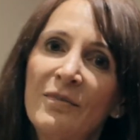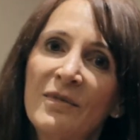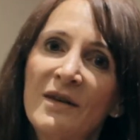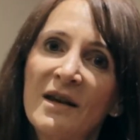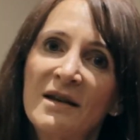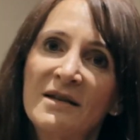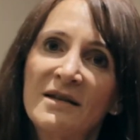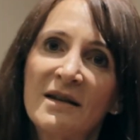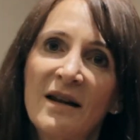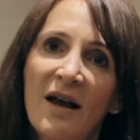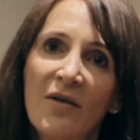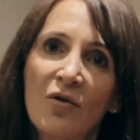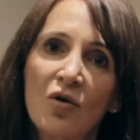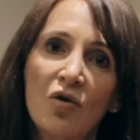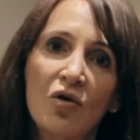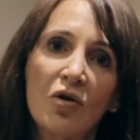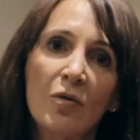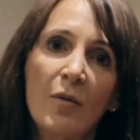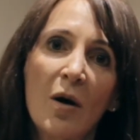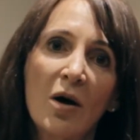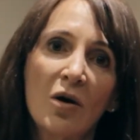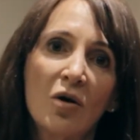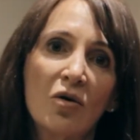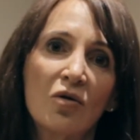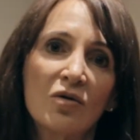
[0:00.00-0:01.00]
There's another
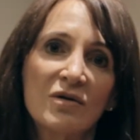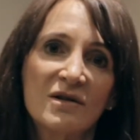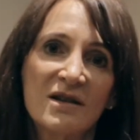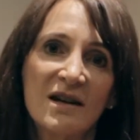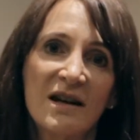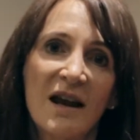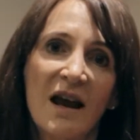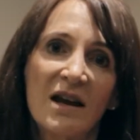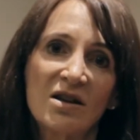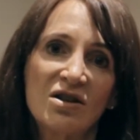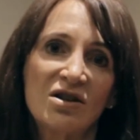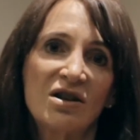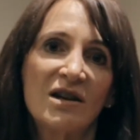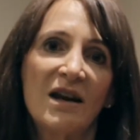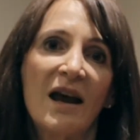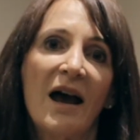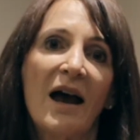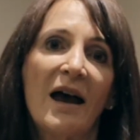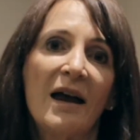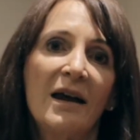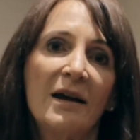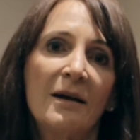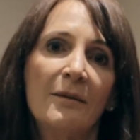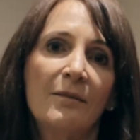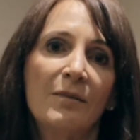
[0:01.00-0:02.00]
hormone called
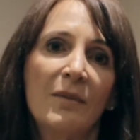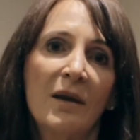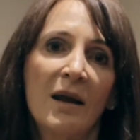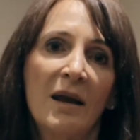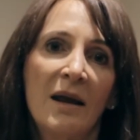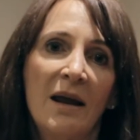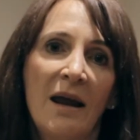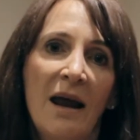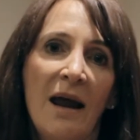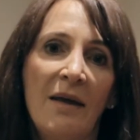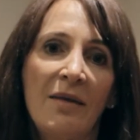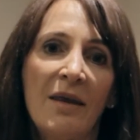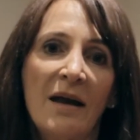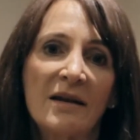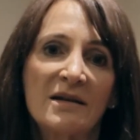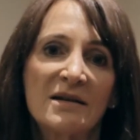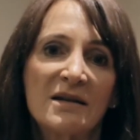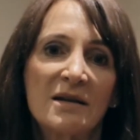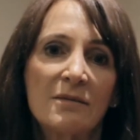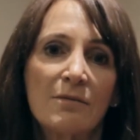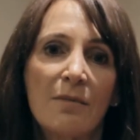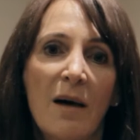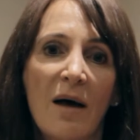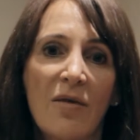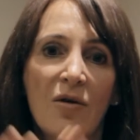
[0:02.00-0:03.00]
DHEA, and that's
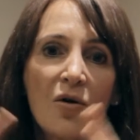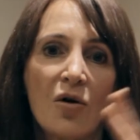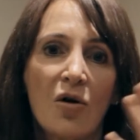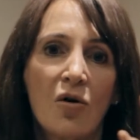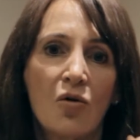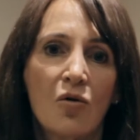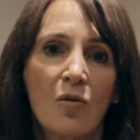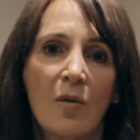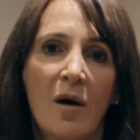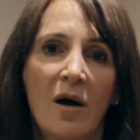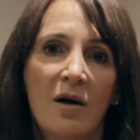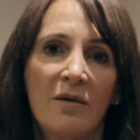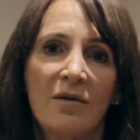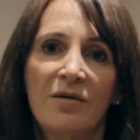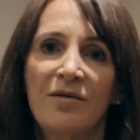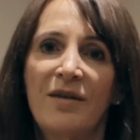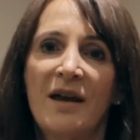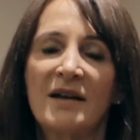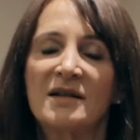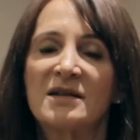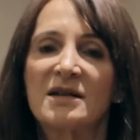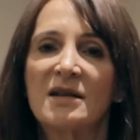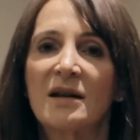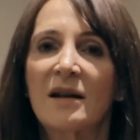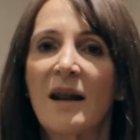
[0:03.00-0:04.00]
the mother hormone.
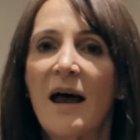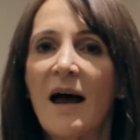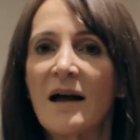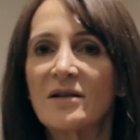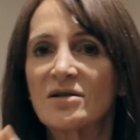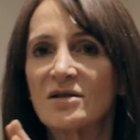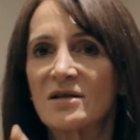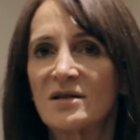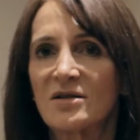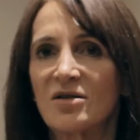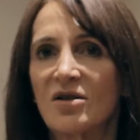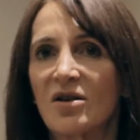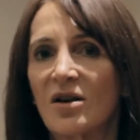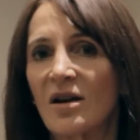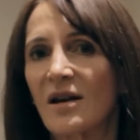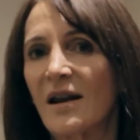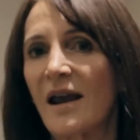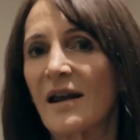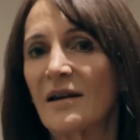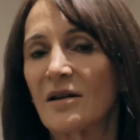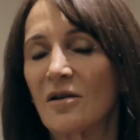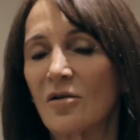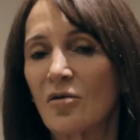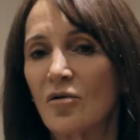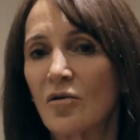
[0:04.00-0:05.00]
That's the largest
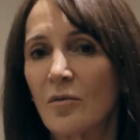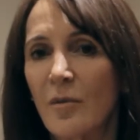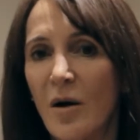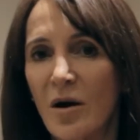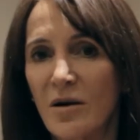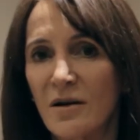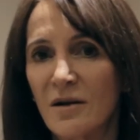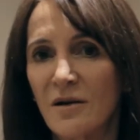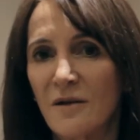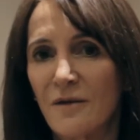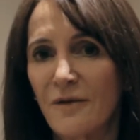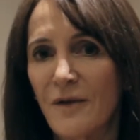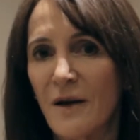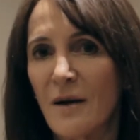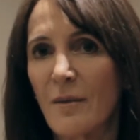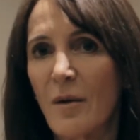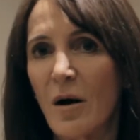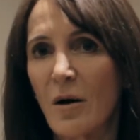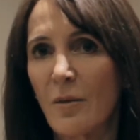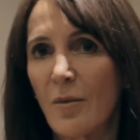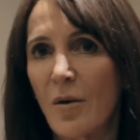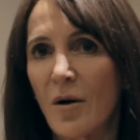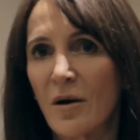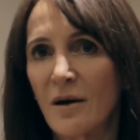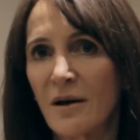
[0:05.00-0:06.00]
circulating hormone in a
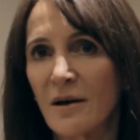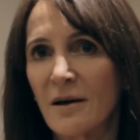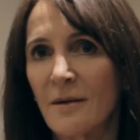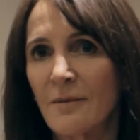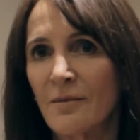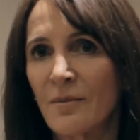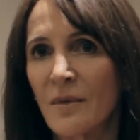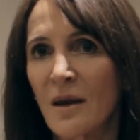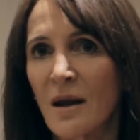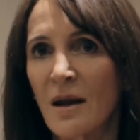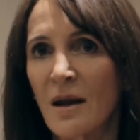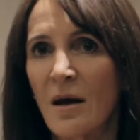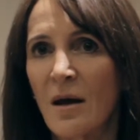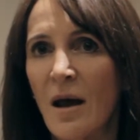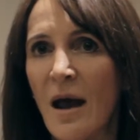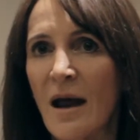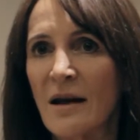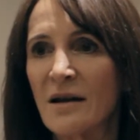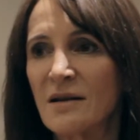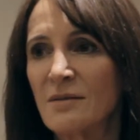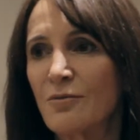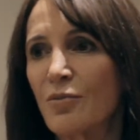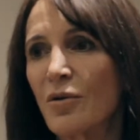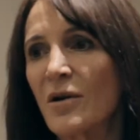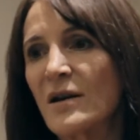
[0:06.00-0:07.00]
female body,
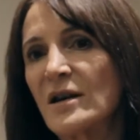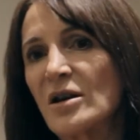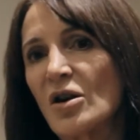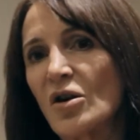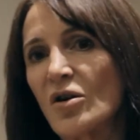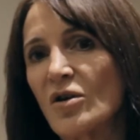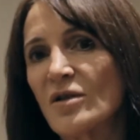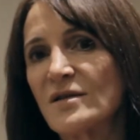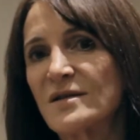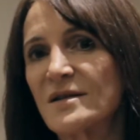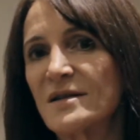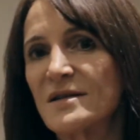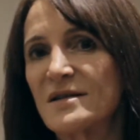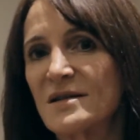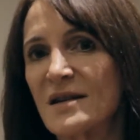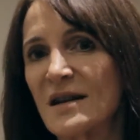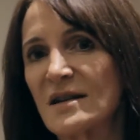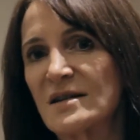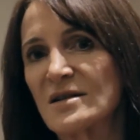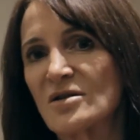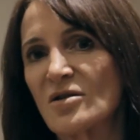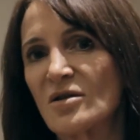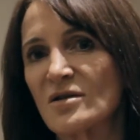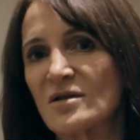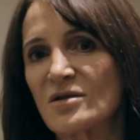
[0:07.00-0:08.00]
and it precursors
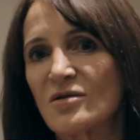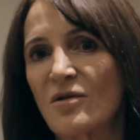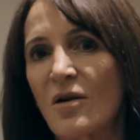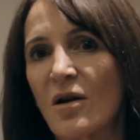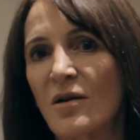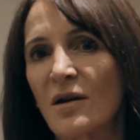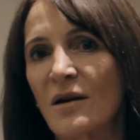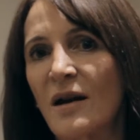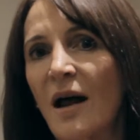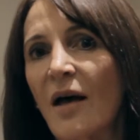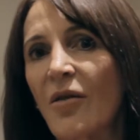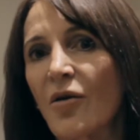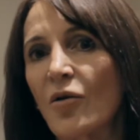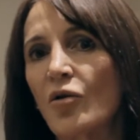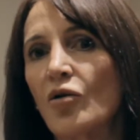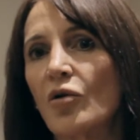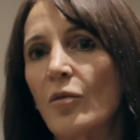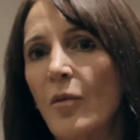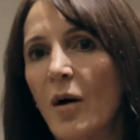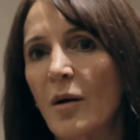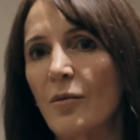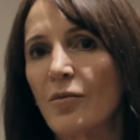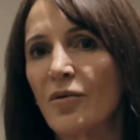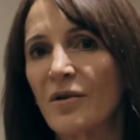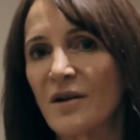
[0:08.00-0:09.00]
testosterone and other
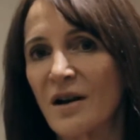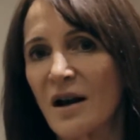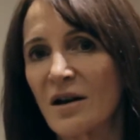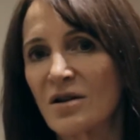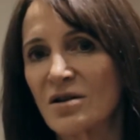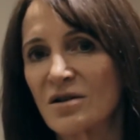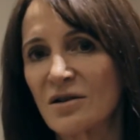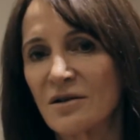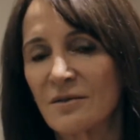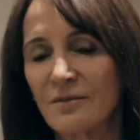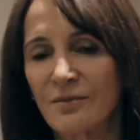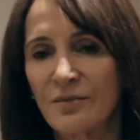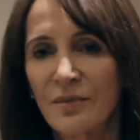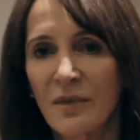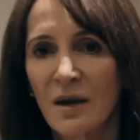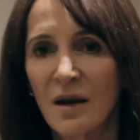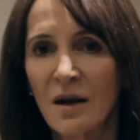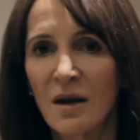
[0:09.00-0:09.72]
hormone production.